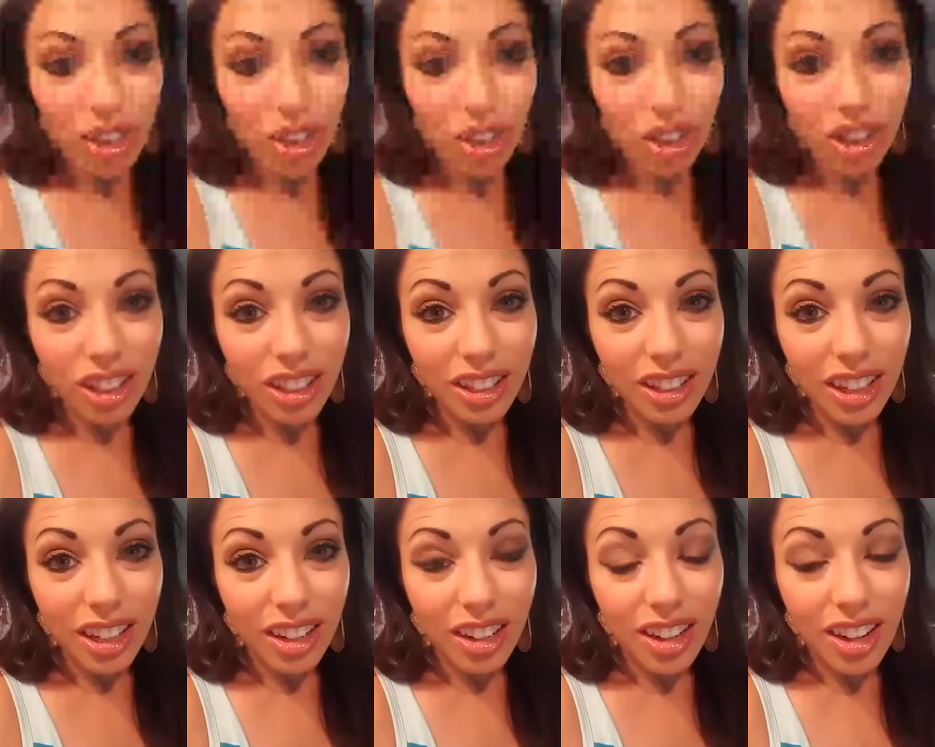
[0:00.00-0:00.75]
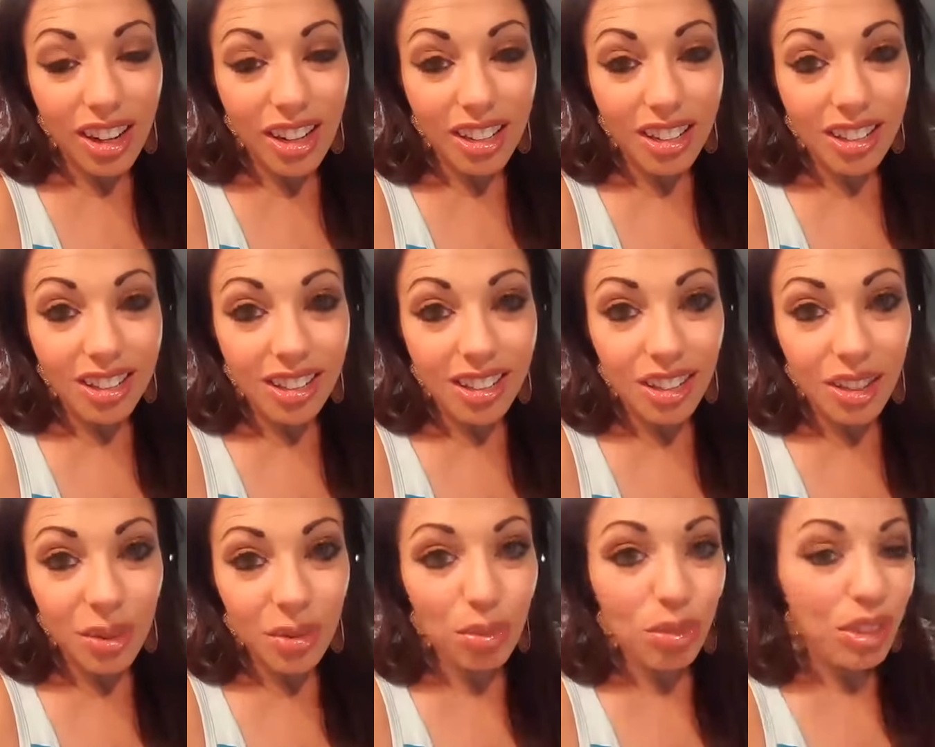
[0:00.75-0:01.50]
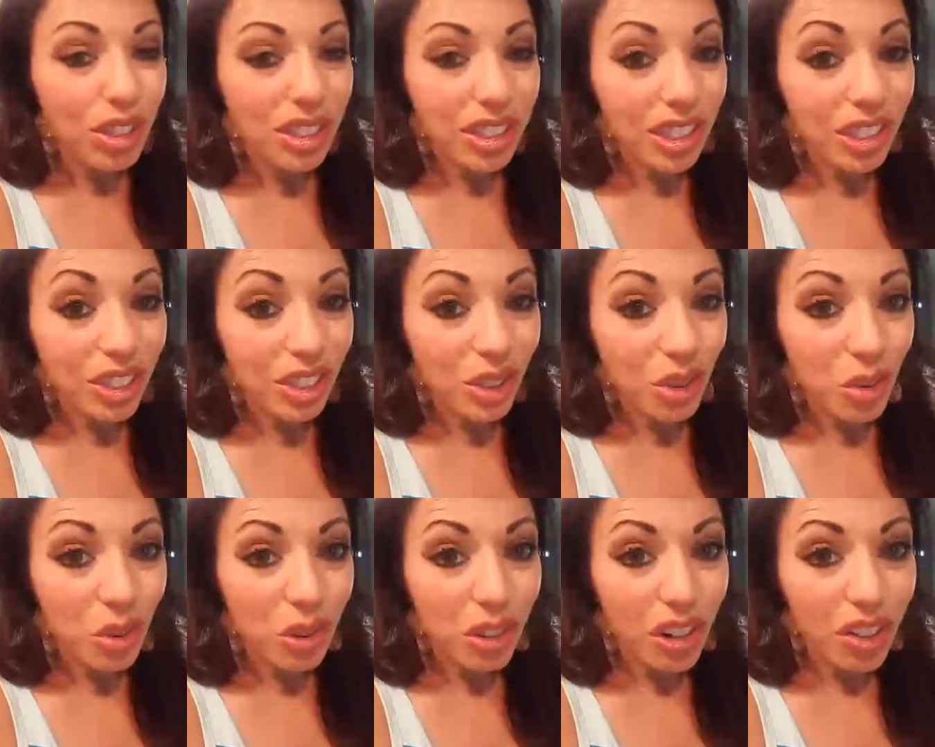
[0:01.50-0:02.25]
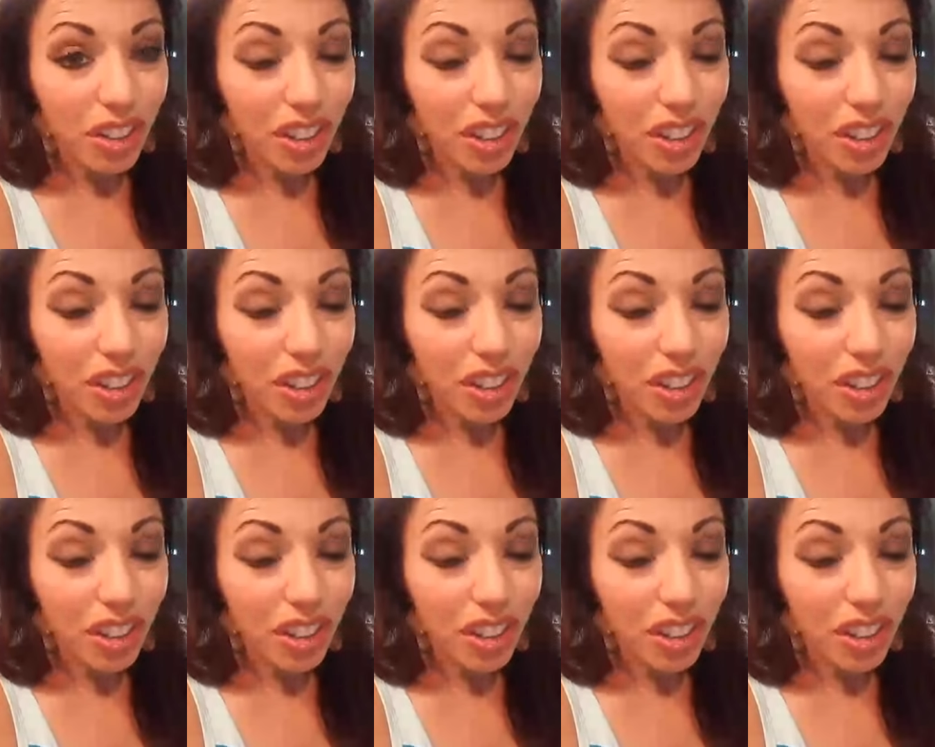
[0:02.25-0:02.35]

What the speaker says: sure that there is some delicious